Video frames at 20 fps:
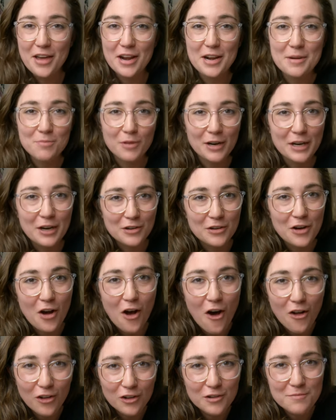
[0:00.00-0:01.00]
that I bring
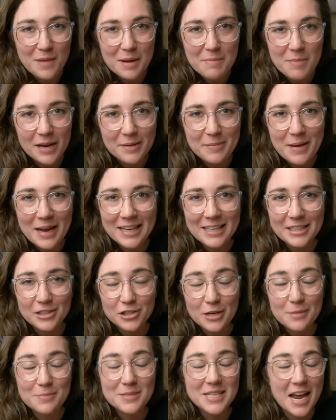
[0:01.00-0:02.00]
on all of my bikepacking
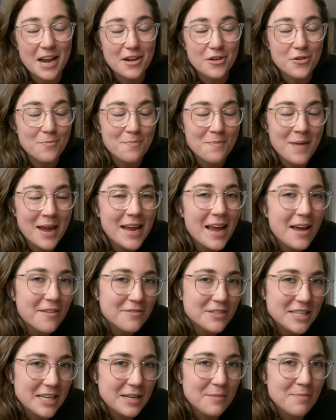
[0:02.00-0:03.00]
trips, and you may
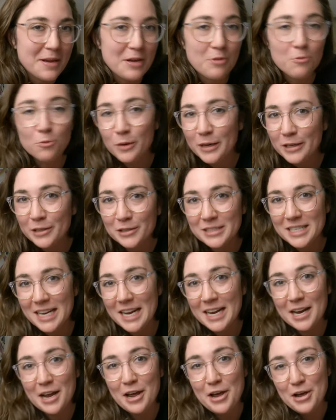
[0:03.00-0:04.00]
have seen me
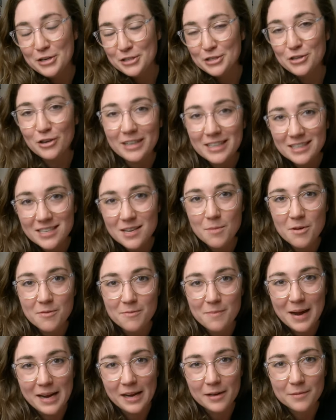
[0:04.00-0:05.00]
wielding during some
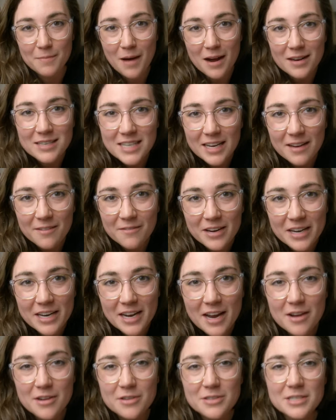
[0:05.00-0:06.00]
of my unboxing
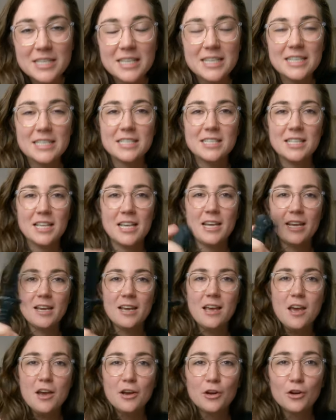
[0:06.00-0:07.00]
videos, is the
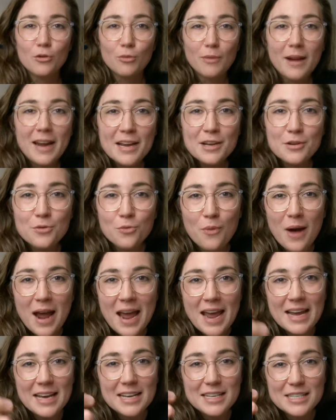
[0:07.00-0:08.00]
Grand
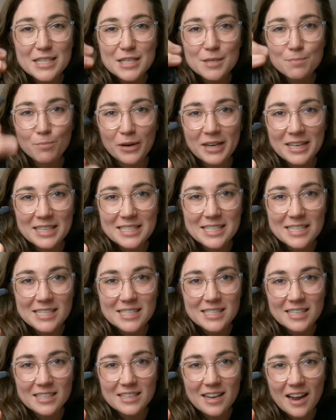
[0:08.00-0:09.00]
Way Spring
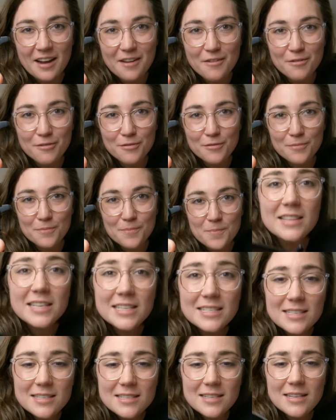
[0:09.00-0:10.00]
Assisted Knife.
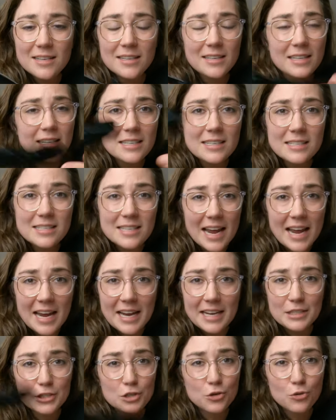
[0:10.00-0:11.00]
This is
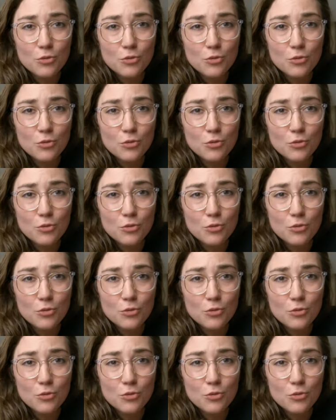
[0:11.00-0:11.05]
a